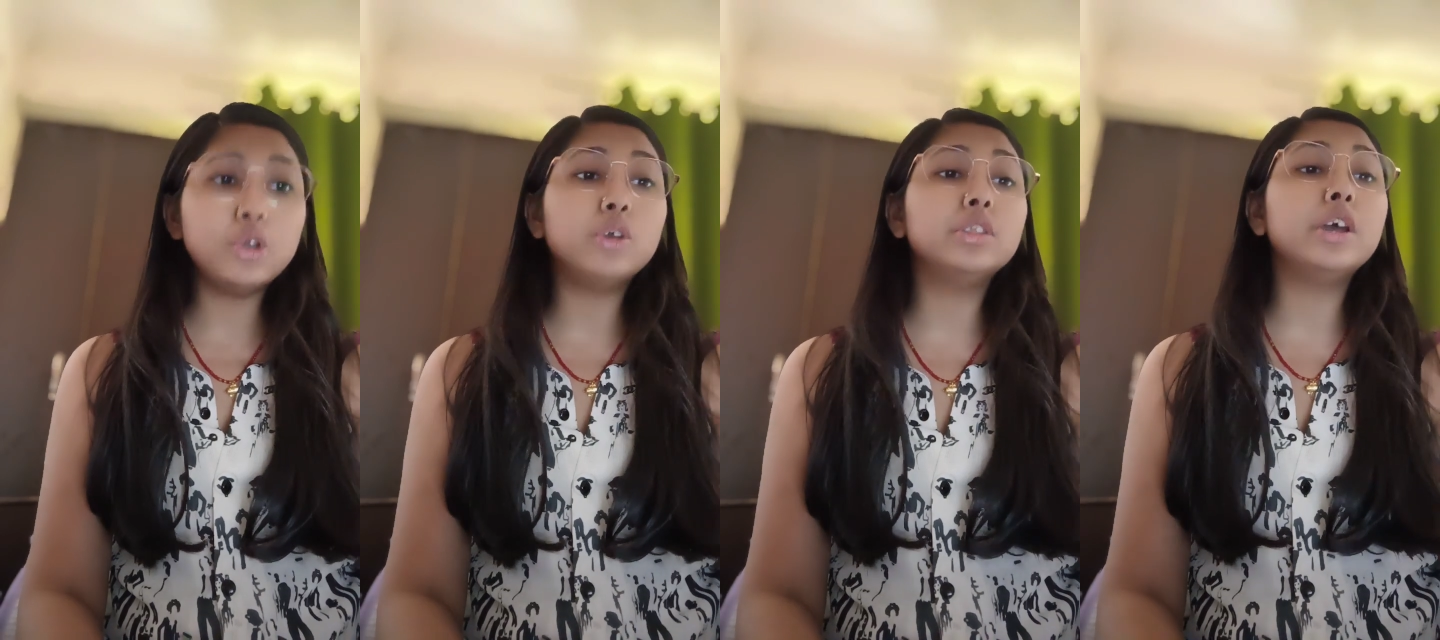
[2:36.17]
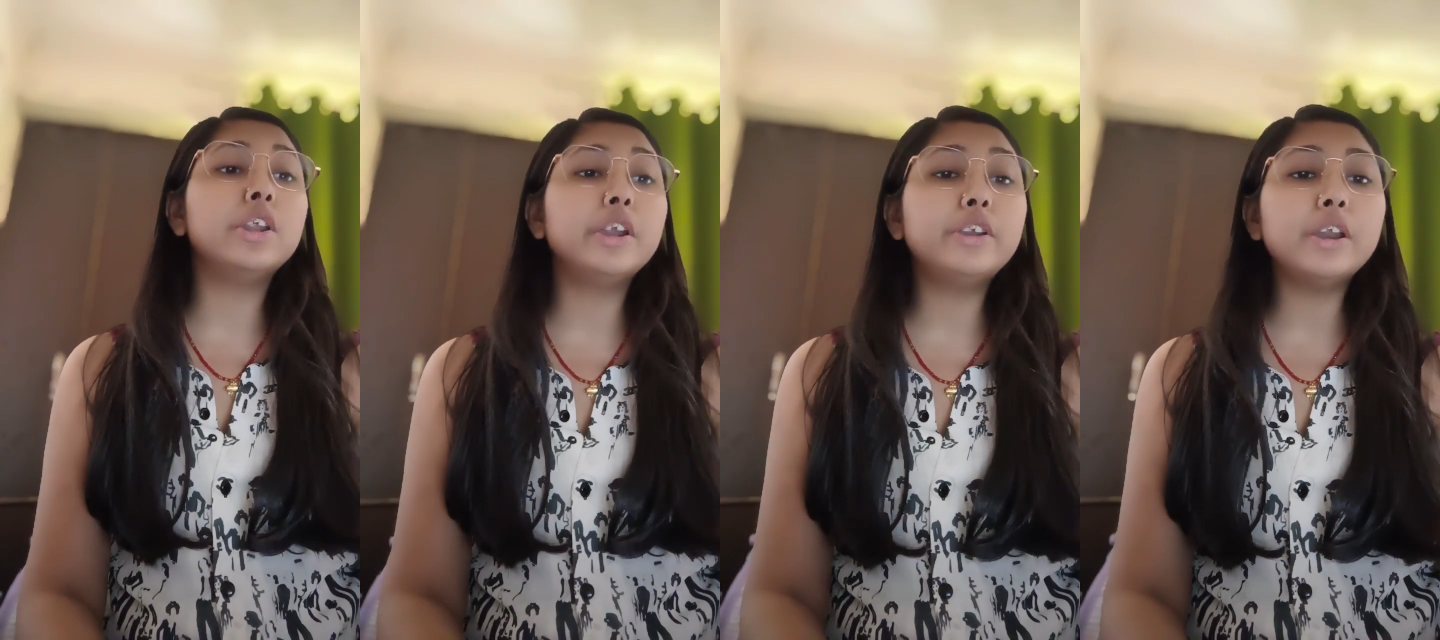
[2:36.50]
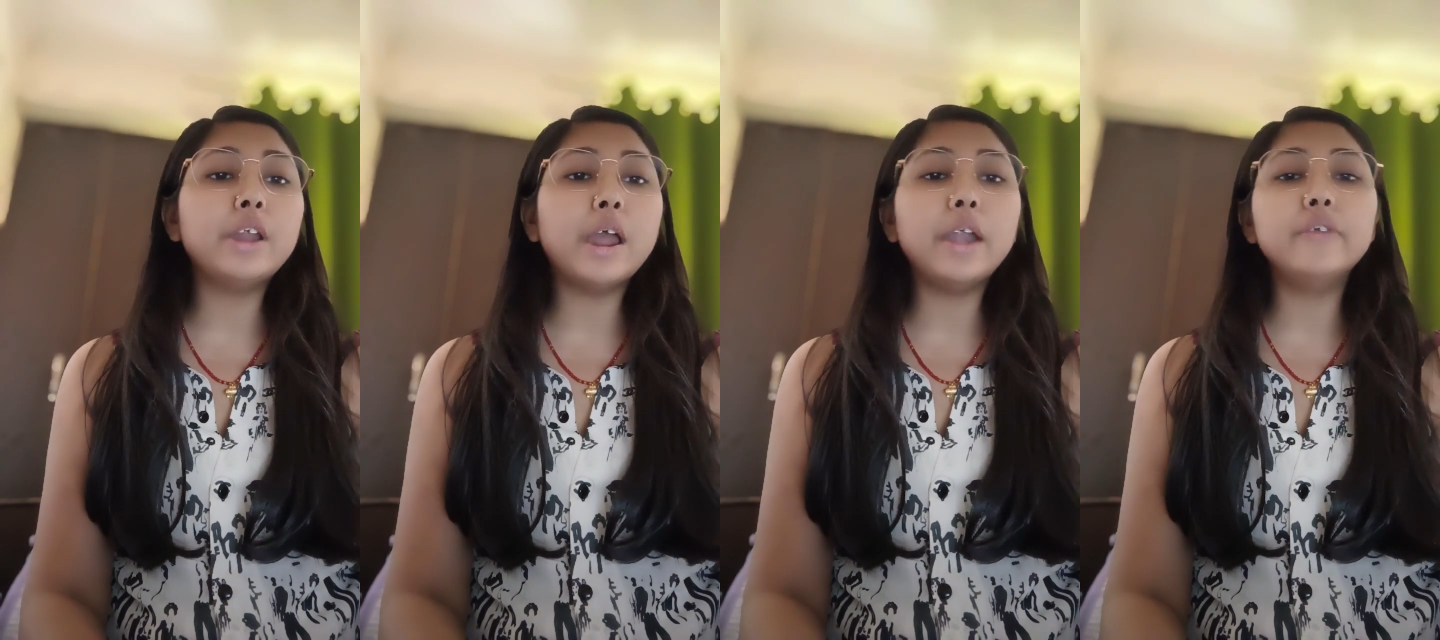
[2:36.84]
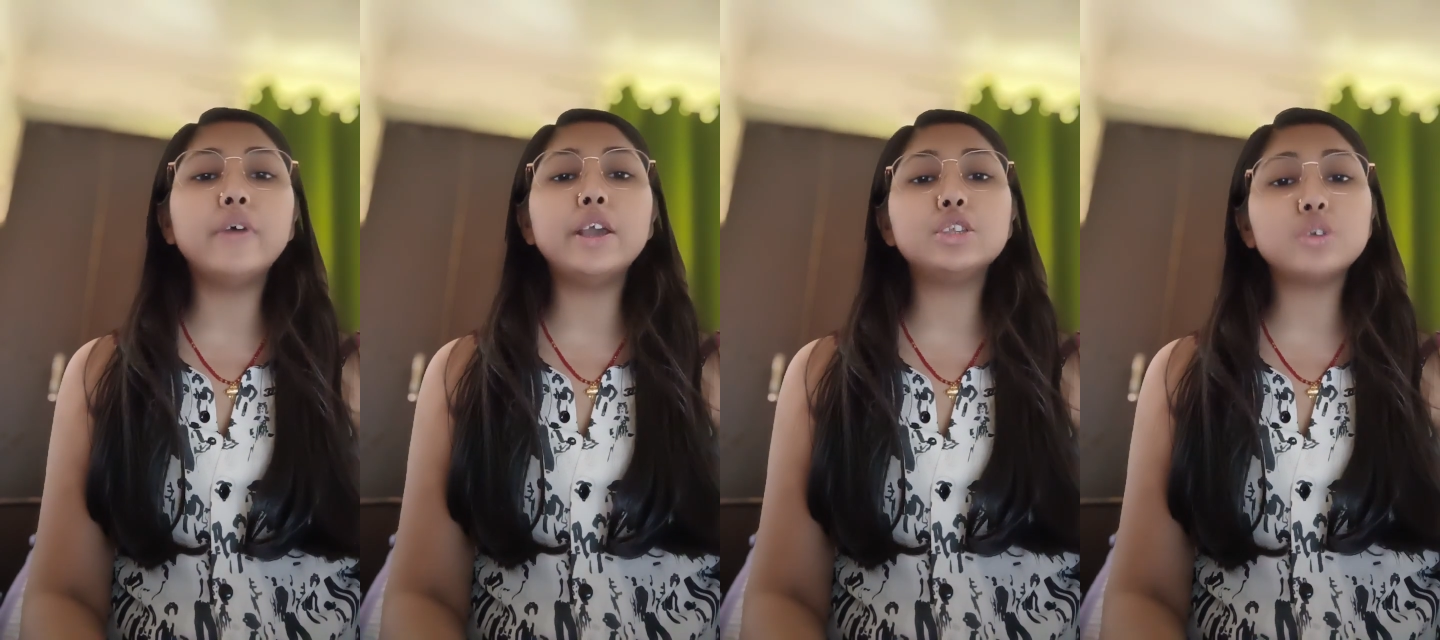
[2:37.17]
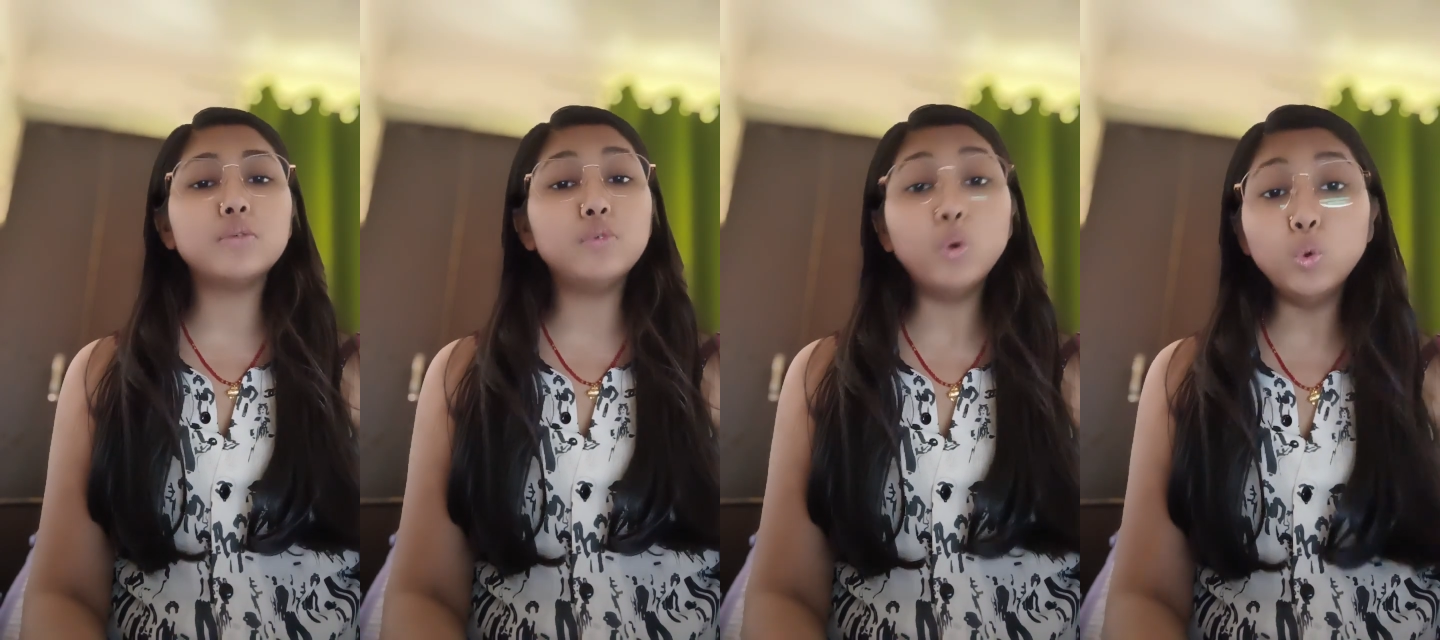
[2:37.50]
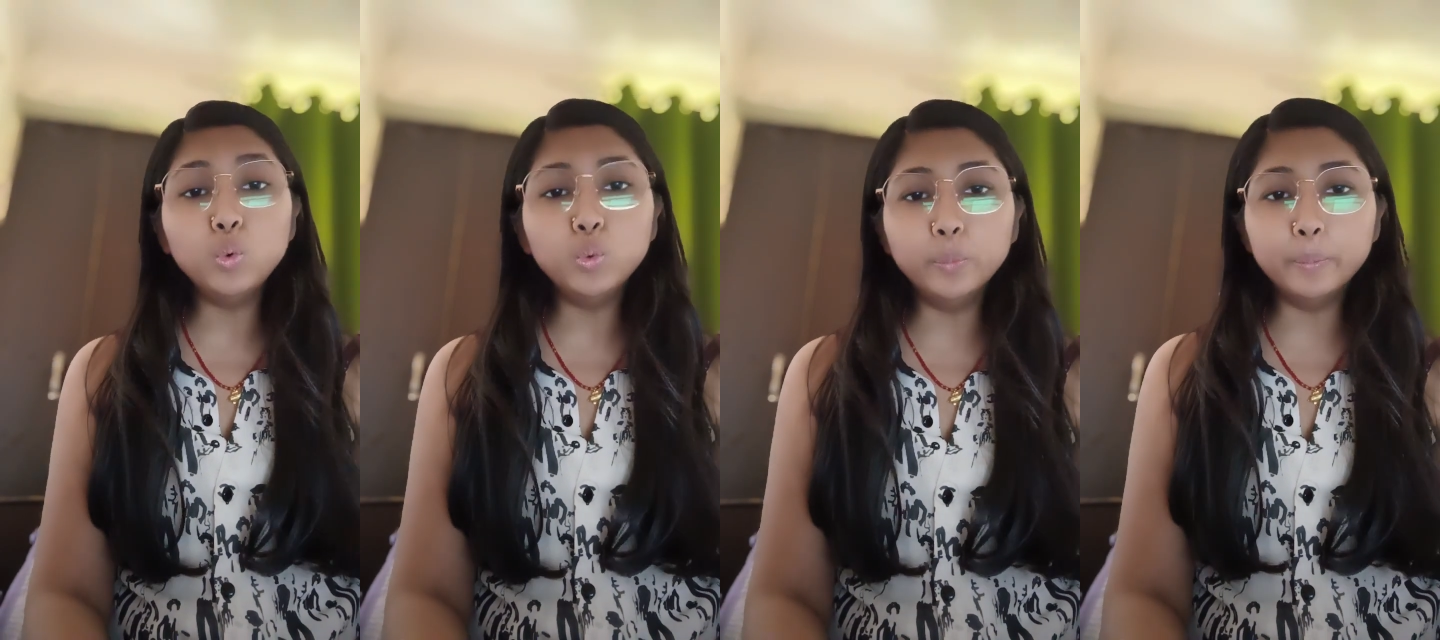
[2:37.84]
on the written advice of
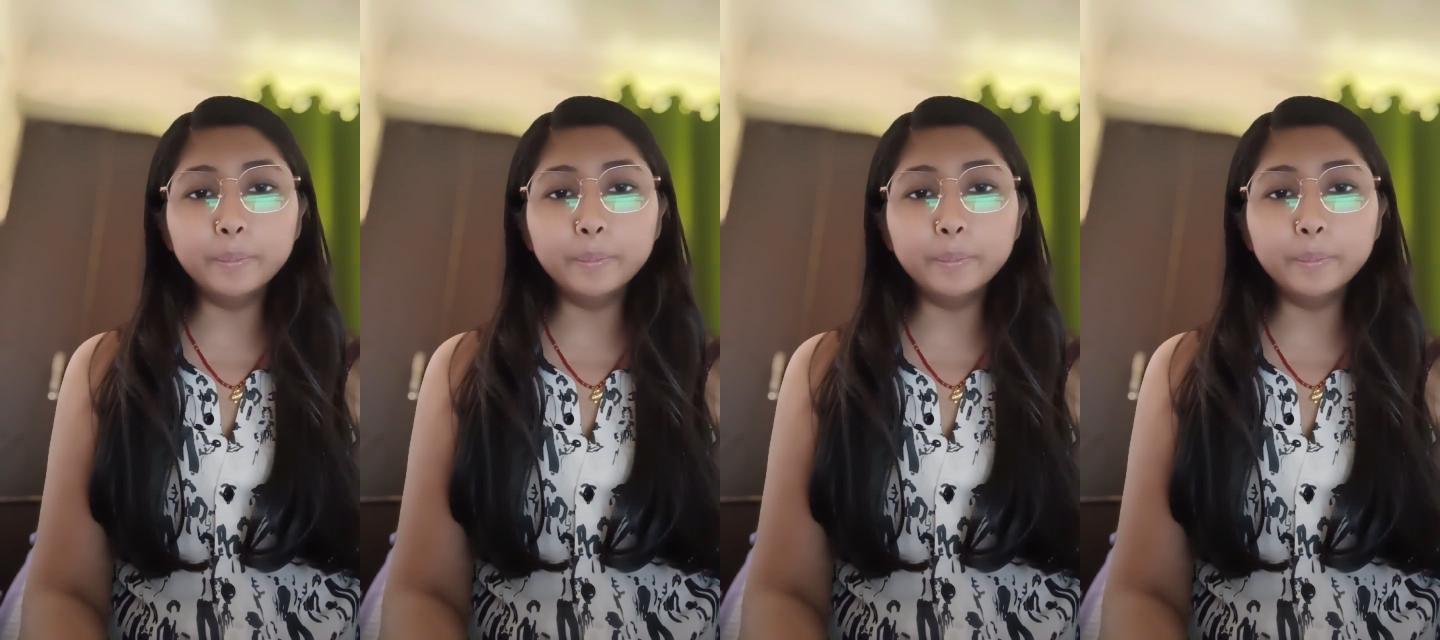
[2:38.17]
whom?